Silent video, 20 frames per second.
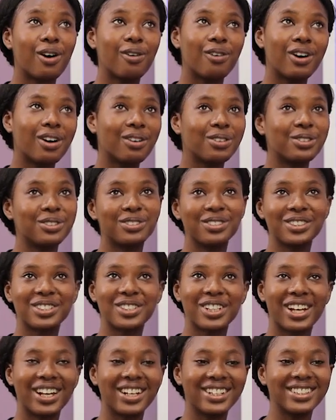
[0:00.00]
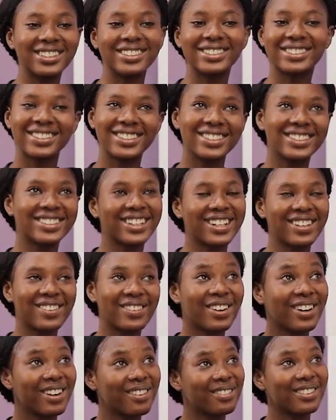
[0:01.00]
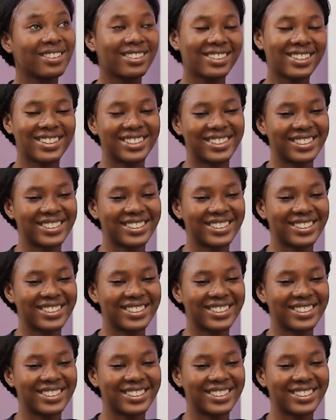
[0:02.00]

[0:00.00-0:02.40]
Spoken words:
wow, you do Chinese things? Wow.